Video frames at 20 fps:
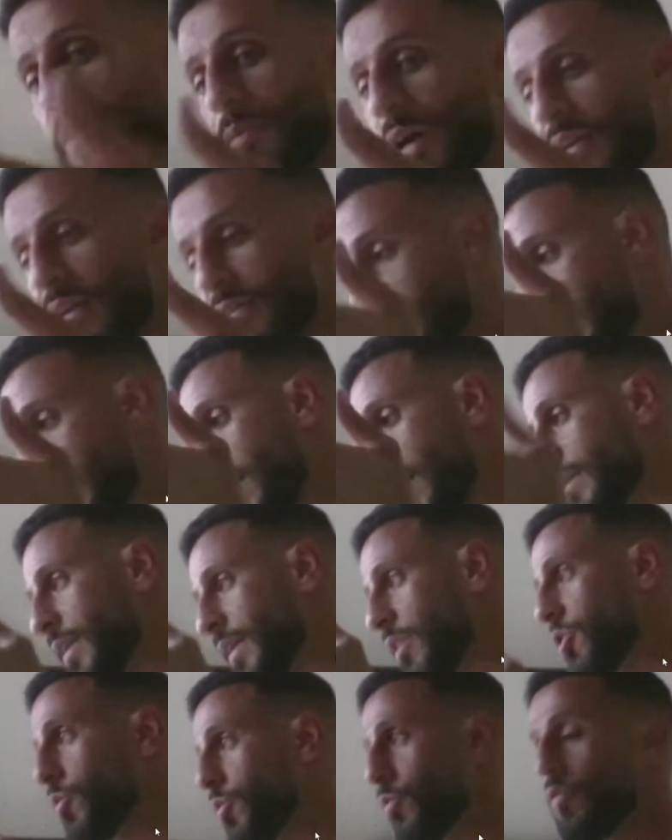got sacked
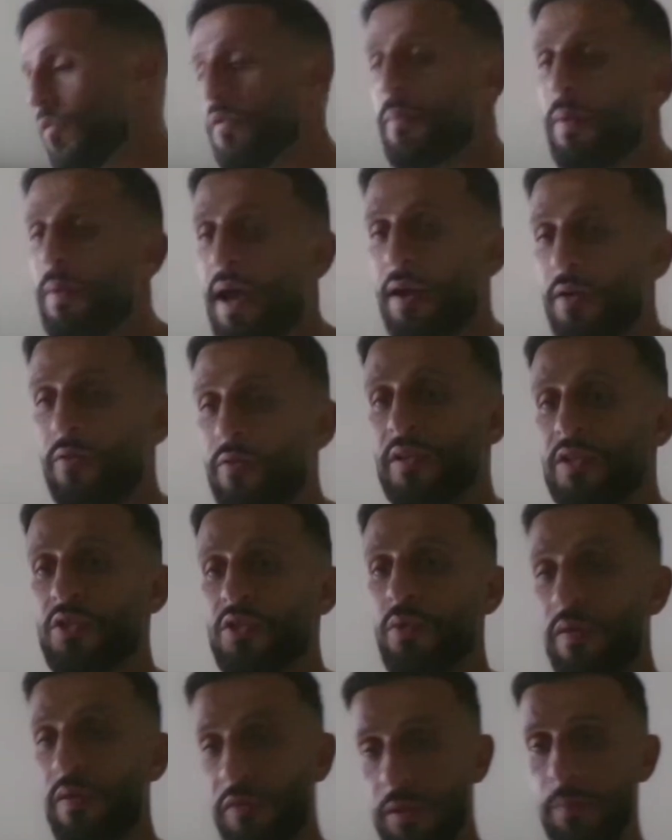and you're moving backwards. So
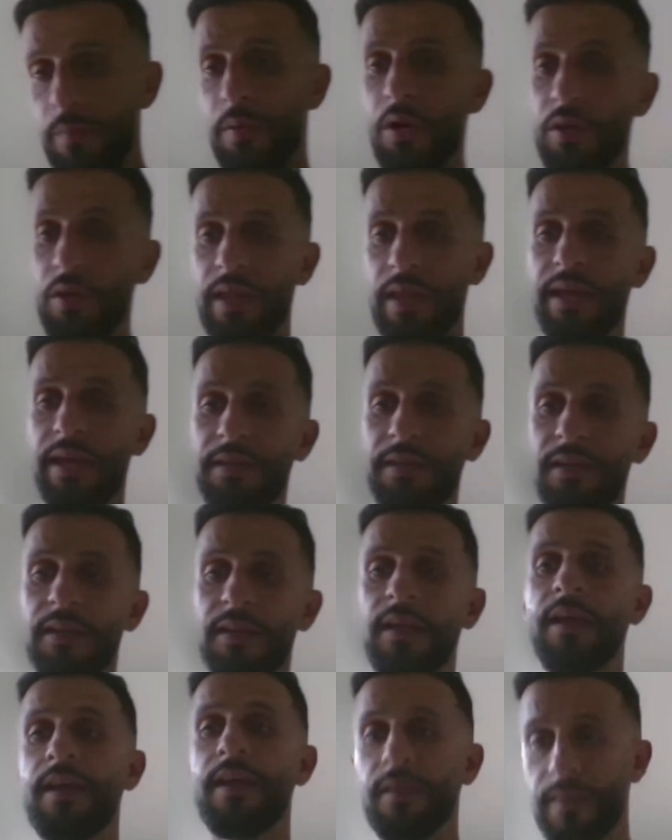wherever the ball landed,
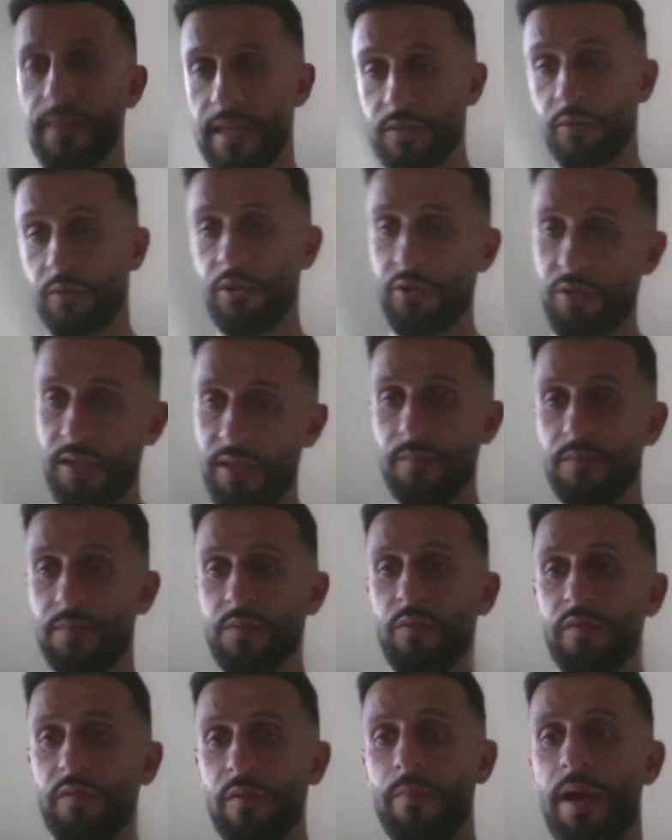that's where your team's
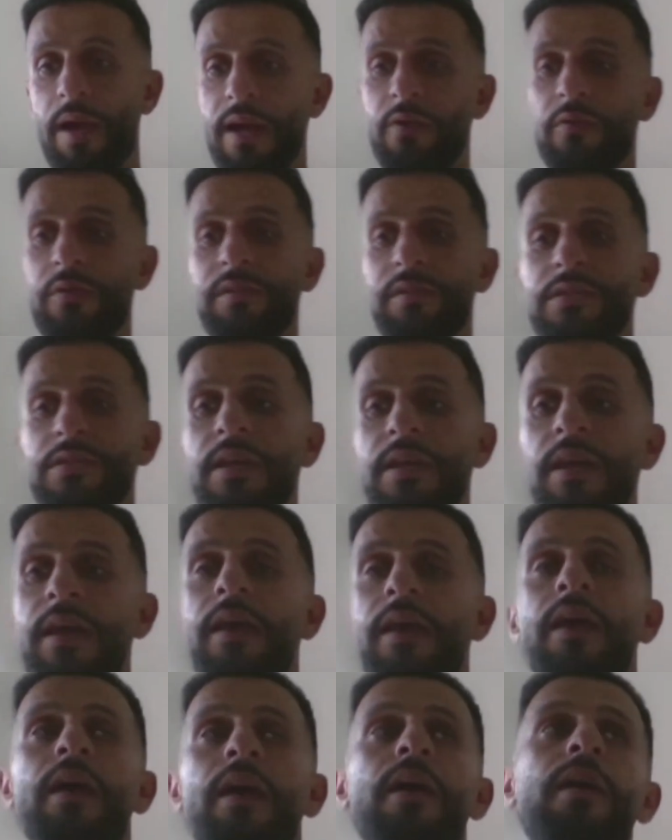moving backwards.
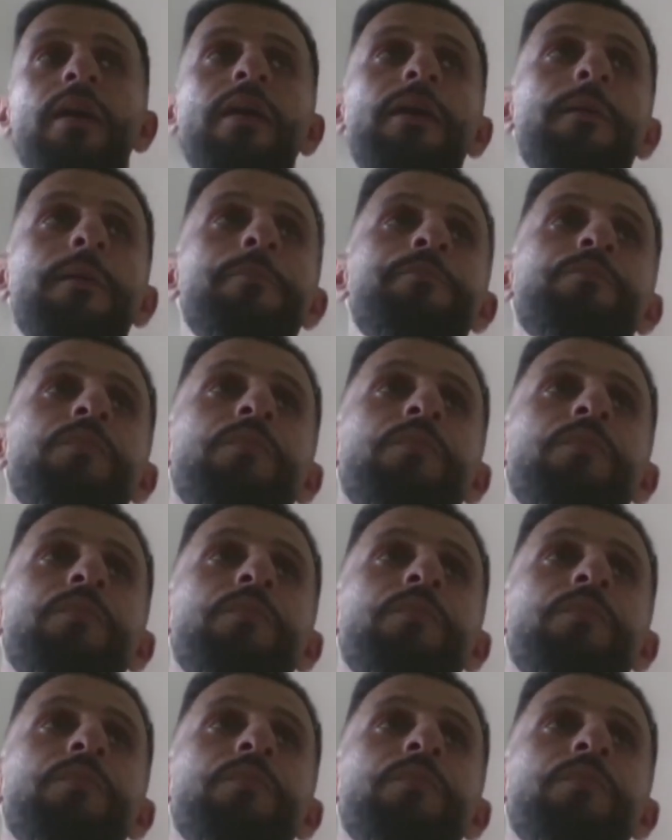Um,